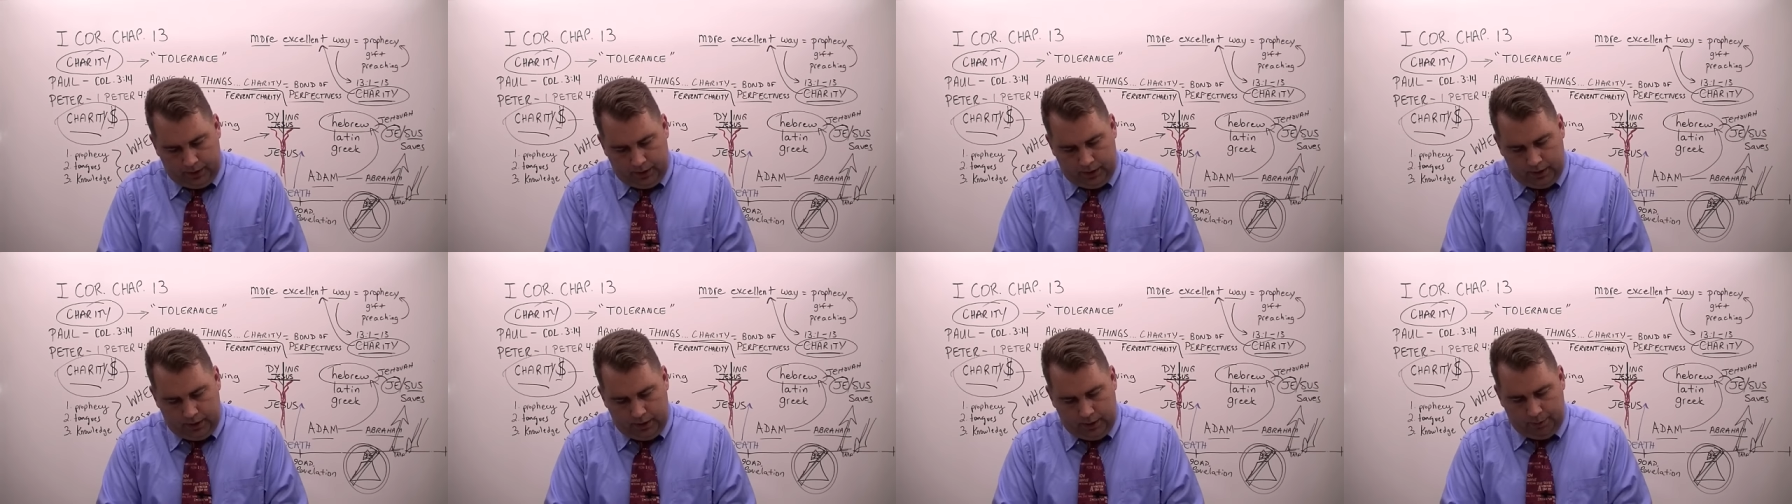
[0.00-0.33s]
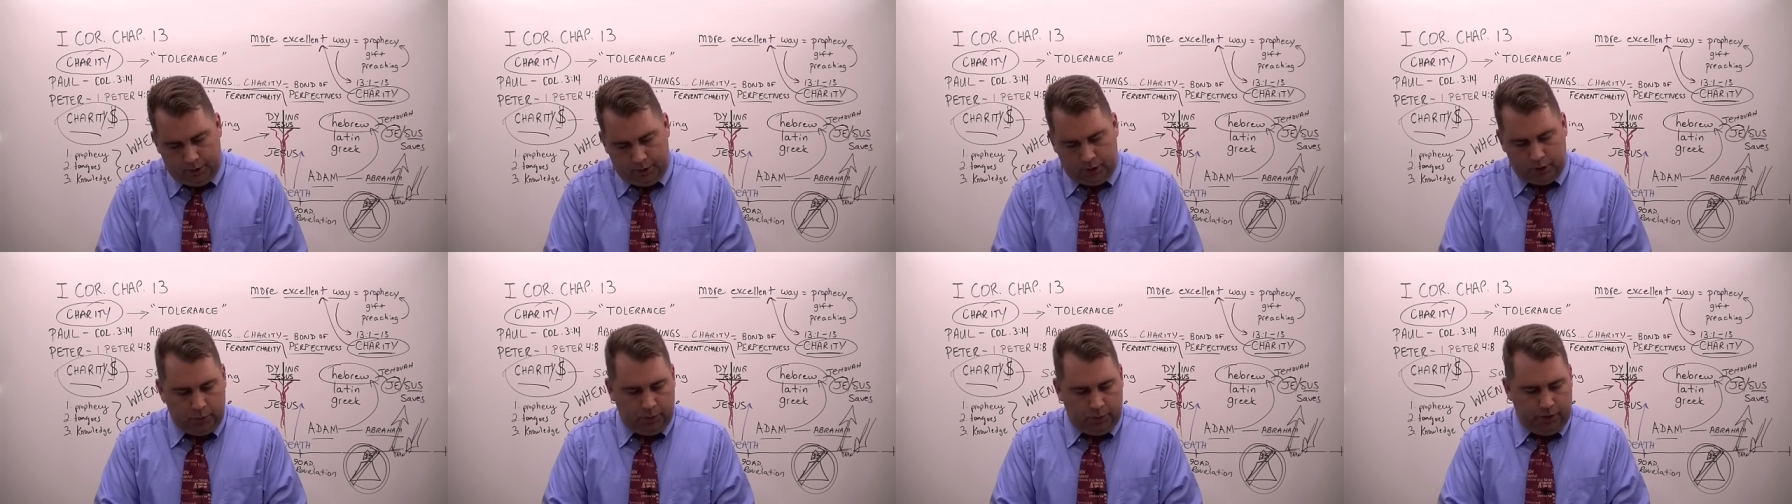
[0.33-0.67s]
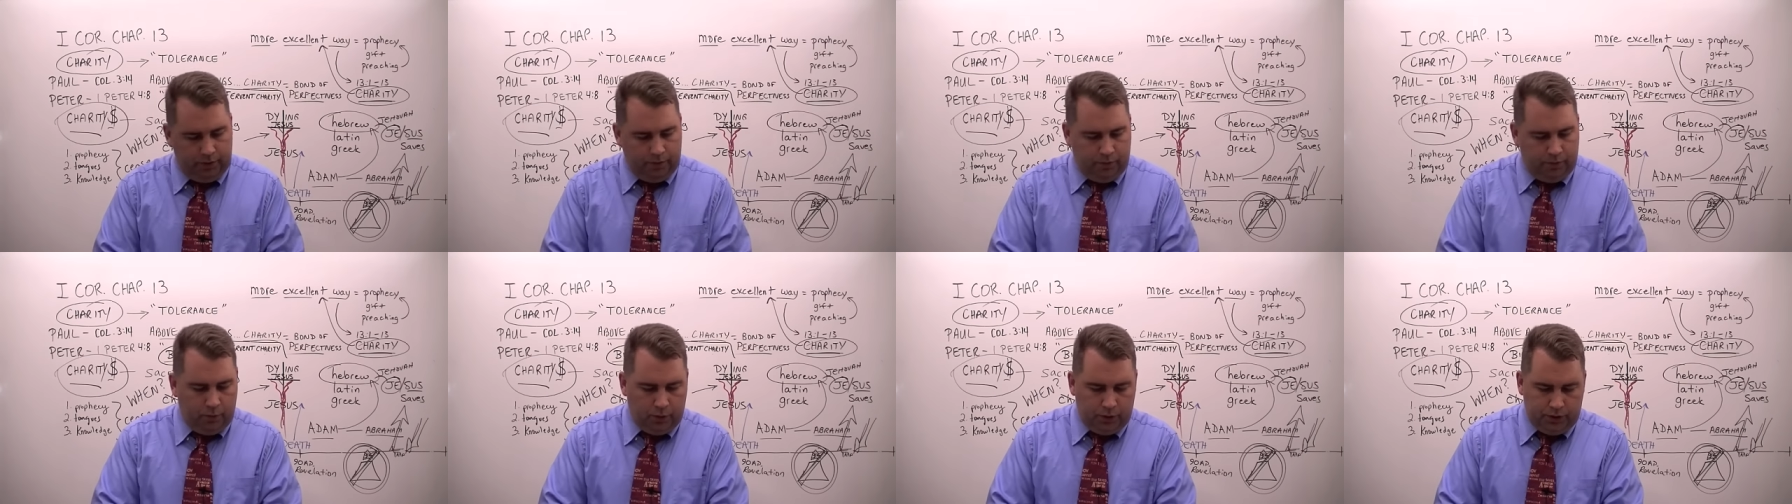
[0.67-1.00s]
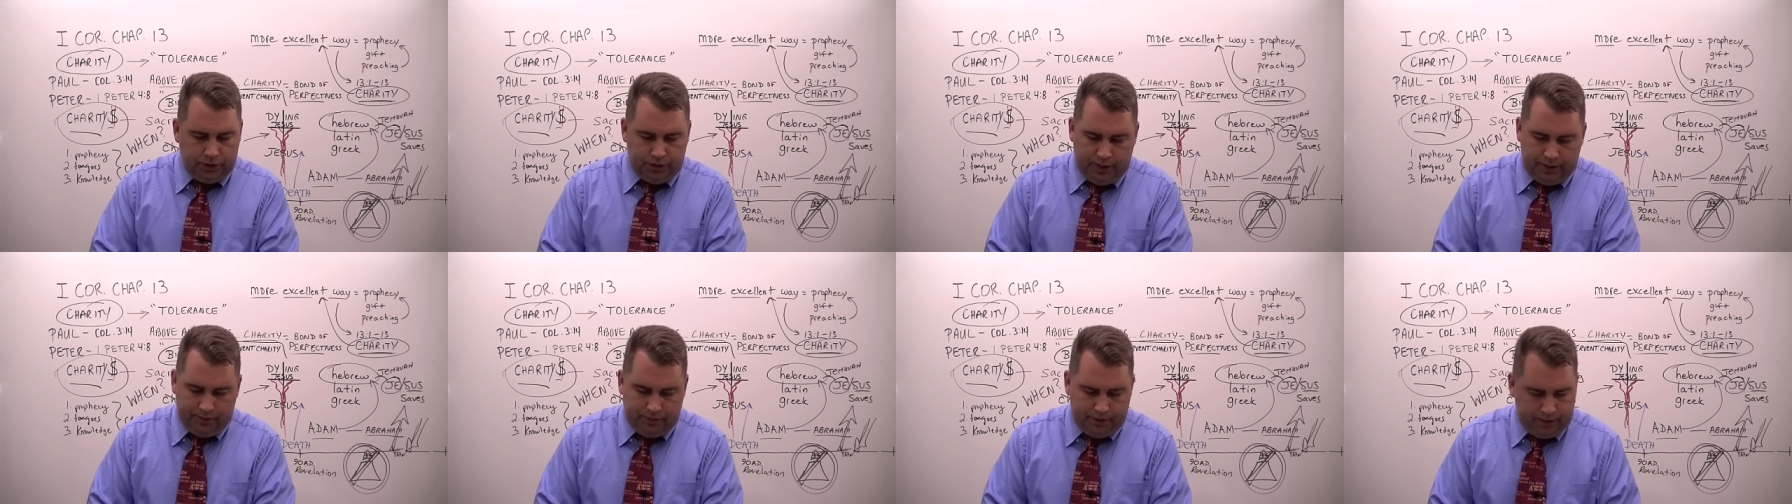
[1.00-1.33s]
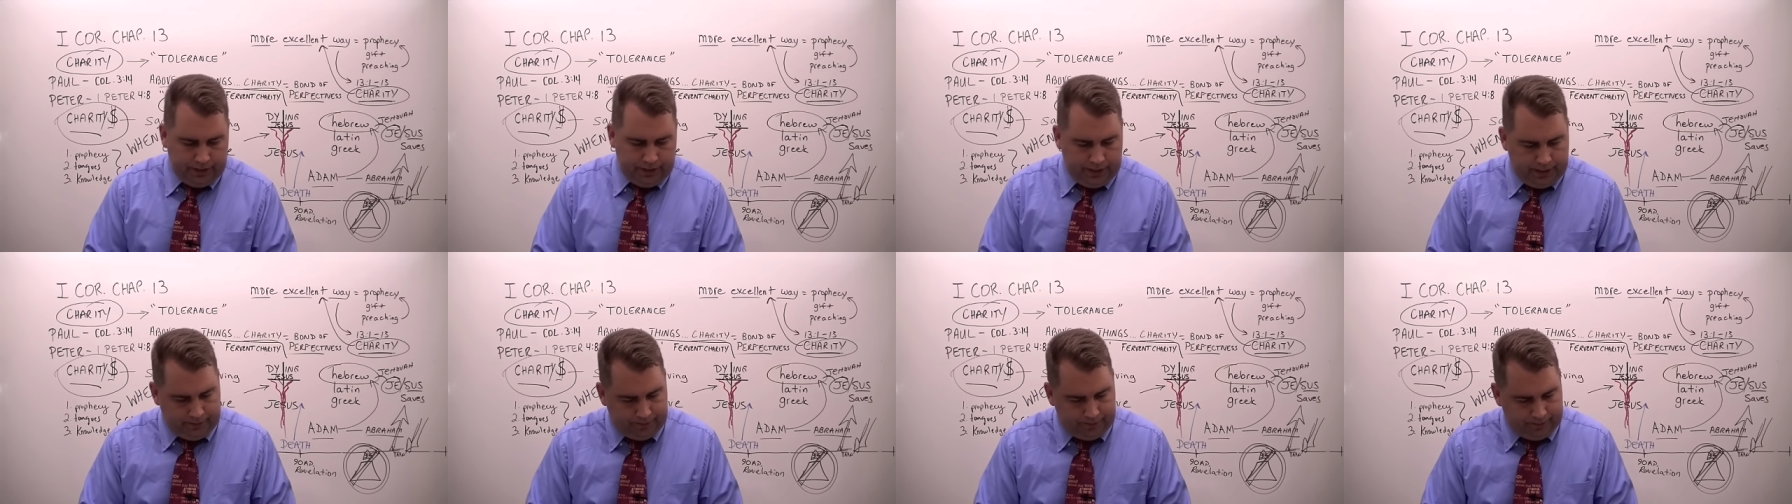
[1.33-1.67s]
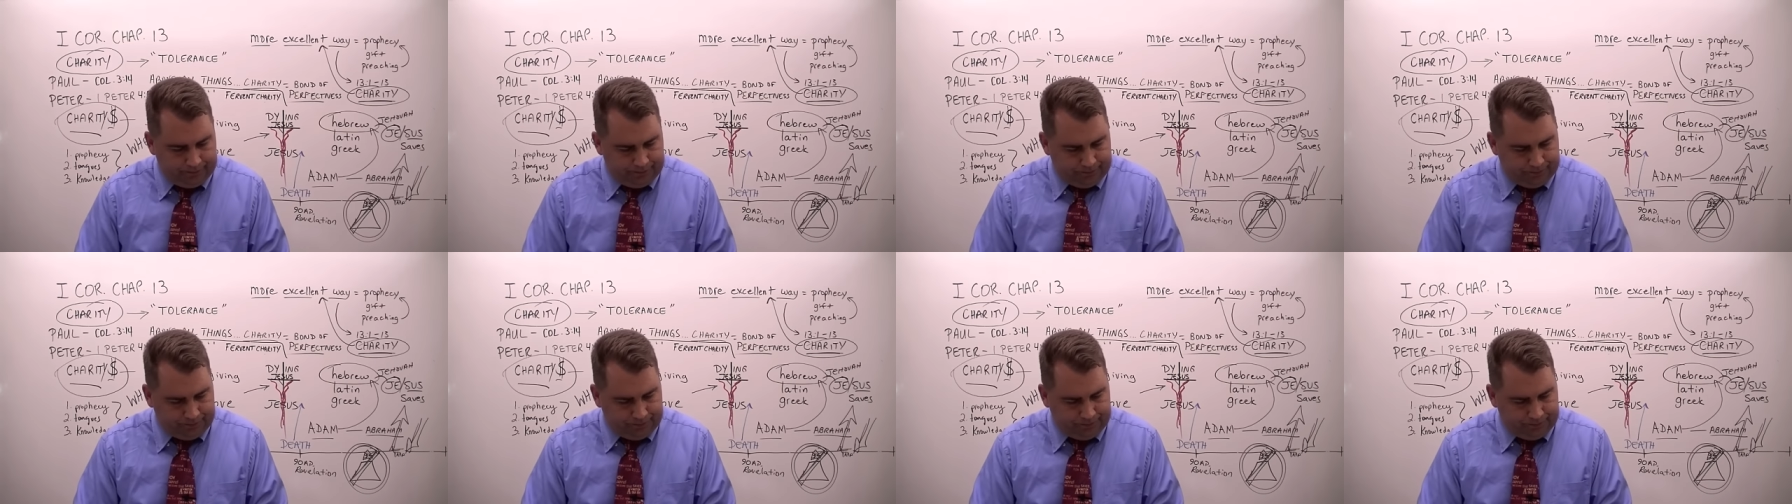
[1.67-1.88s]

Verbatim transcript: Numbers 24 17.